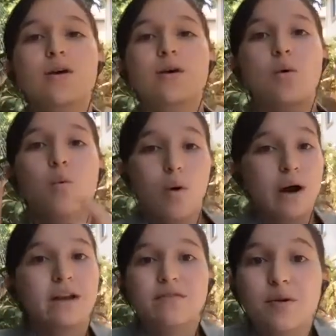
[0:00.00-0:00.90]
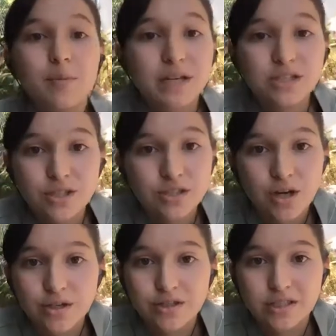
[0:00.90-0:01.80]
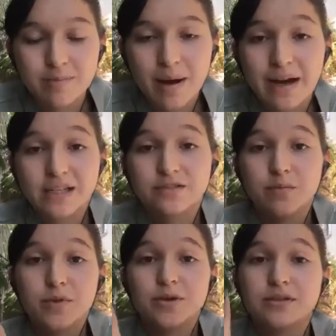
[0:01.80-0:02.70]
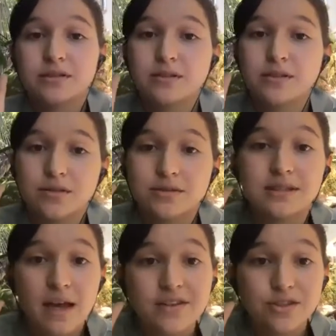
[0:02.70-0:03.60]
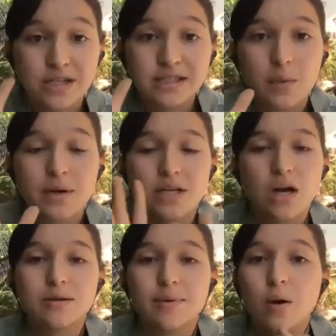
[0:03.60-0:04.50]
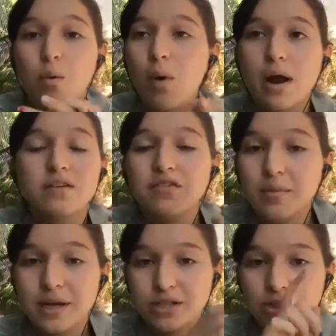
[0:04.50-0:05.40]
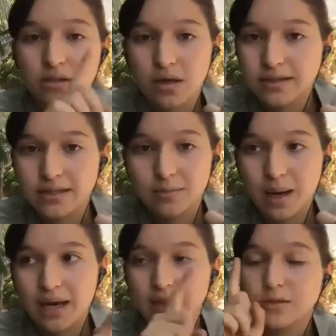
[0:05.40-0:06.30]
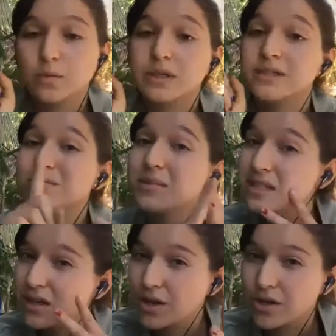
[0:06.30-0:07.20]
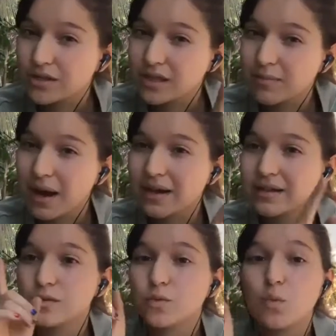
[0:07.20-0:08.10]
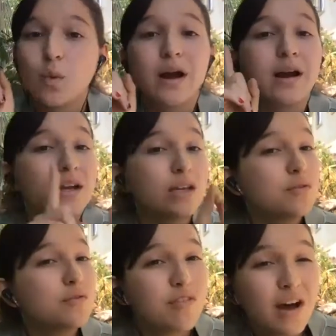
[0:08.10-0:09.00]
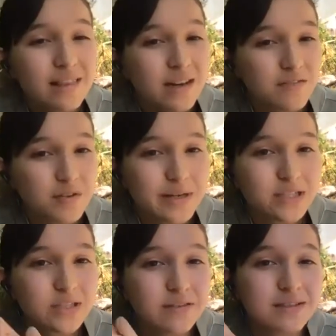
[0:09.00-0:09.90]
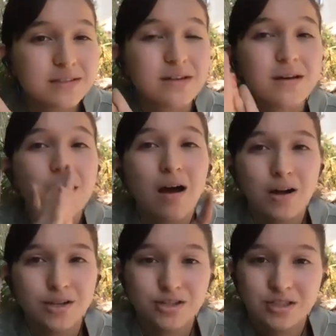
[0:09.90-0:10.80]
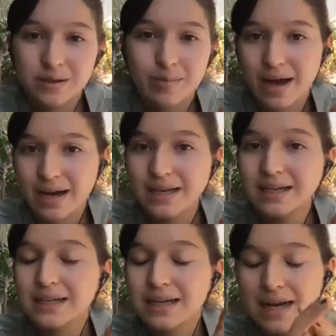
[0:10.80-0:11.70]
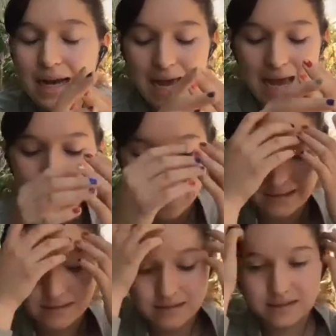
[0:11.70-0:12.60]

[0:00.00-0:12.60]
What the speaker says: what information is on your seed packets from those, 7 traits that we talked about. What information is on the seed packets? What is missing on your seed packets? Where can you find that information if it's not on your seed packet? And